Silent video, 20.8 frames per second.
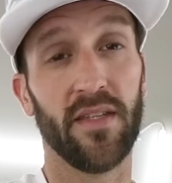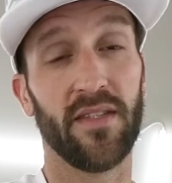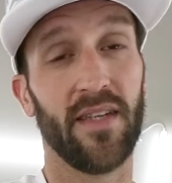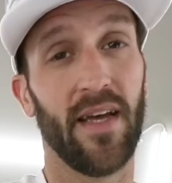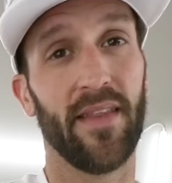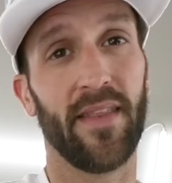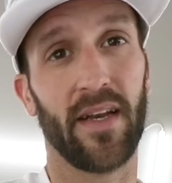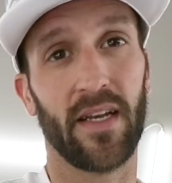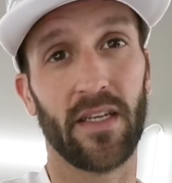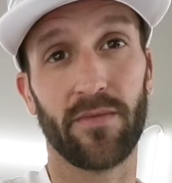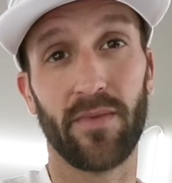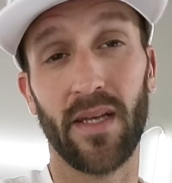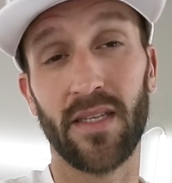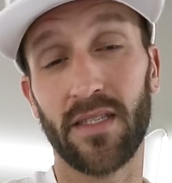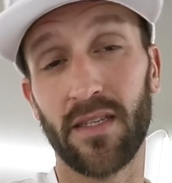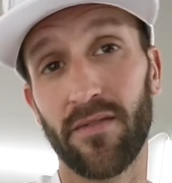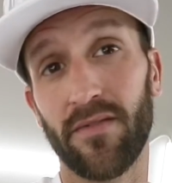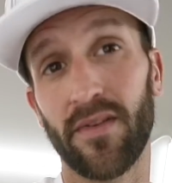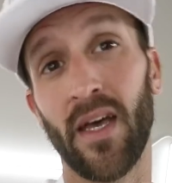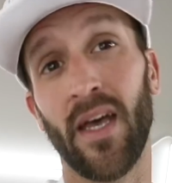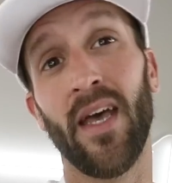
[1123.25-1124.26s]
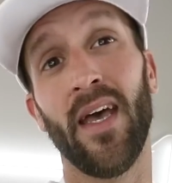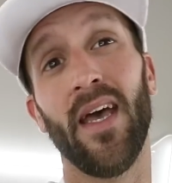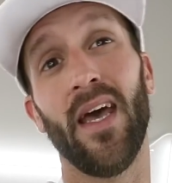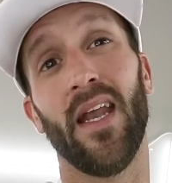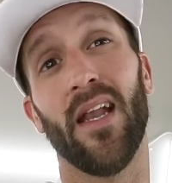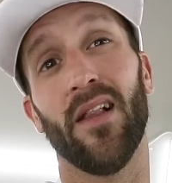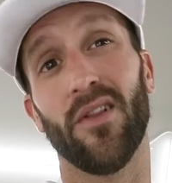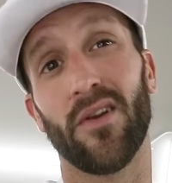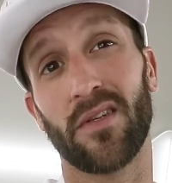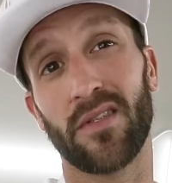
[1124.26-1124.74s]
It's not that expensive
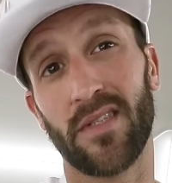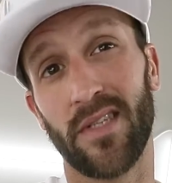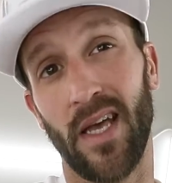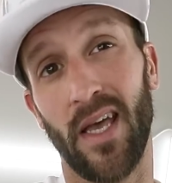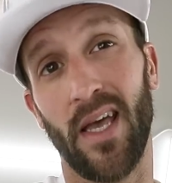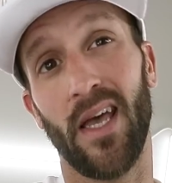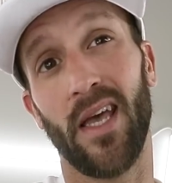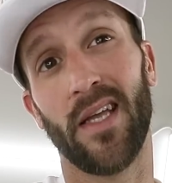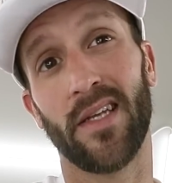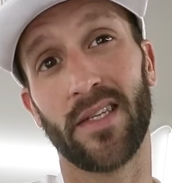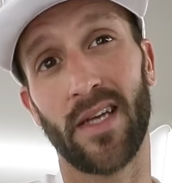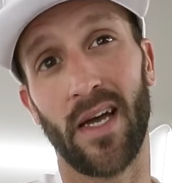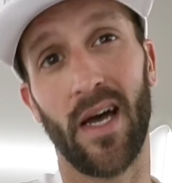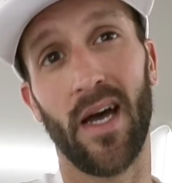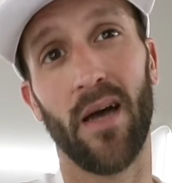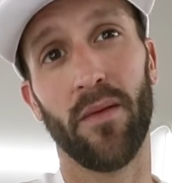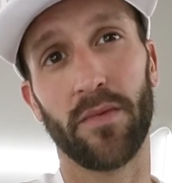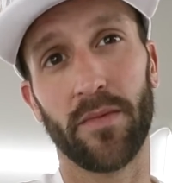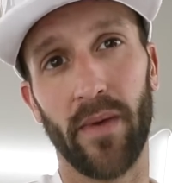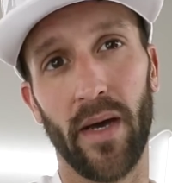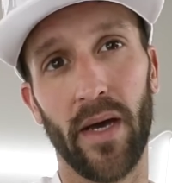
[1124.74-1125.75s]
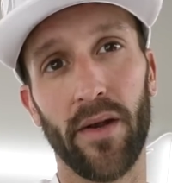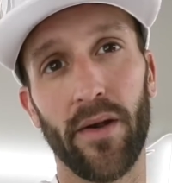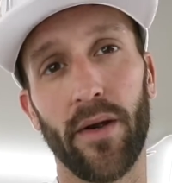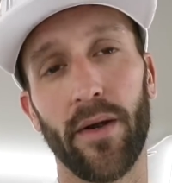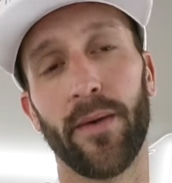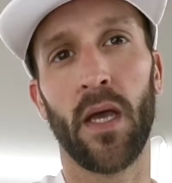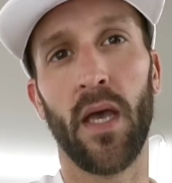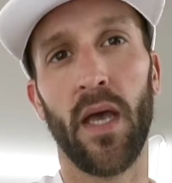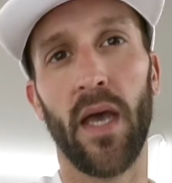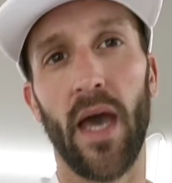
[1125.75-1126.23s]
and it looks 10 times better.